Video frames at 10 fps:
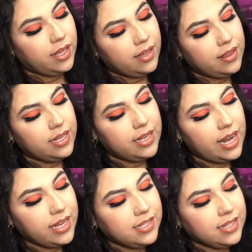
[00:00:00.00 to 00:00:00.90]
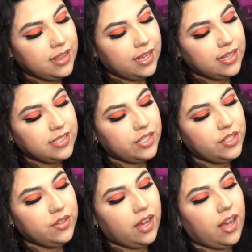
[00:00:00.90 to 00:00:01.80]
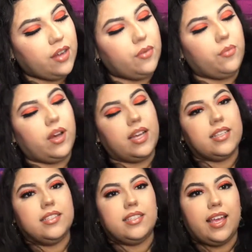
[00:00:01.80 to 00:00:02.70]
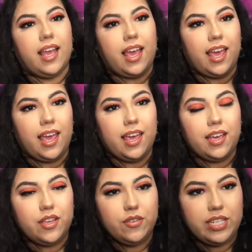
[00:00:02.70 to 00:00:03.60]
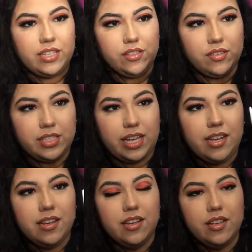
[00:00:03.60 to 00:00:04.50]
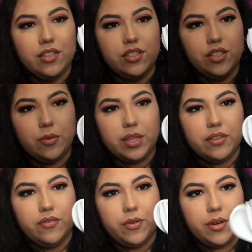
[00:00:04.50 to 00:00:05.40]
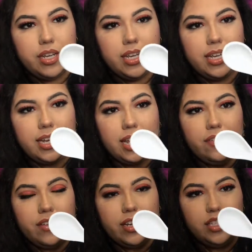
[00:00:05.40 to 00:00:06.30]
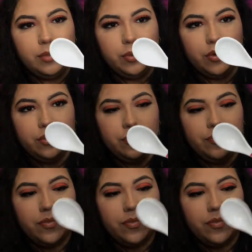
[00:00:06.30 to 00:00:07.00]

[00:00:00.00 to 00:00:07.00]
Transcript: The next things that you got was a utensil set, so with a fork, a knife, and a spoon,